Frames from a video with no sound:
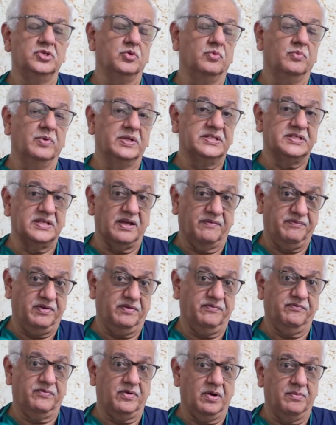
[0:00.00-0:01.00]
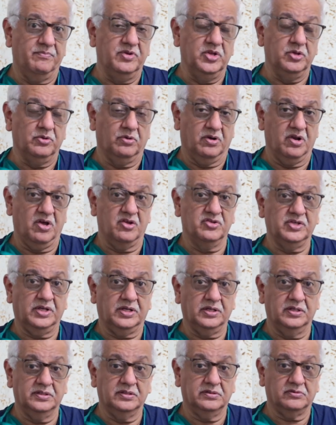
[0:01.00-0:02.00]
you will suffer from
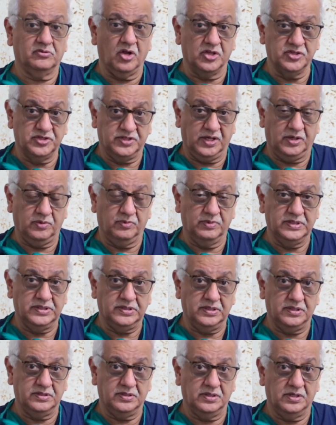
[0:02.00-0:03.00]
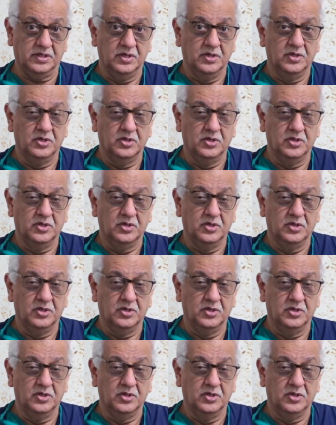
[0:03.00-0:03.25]
neurological consequences.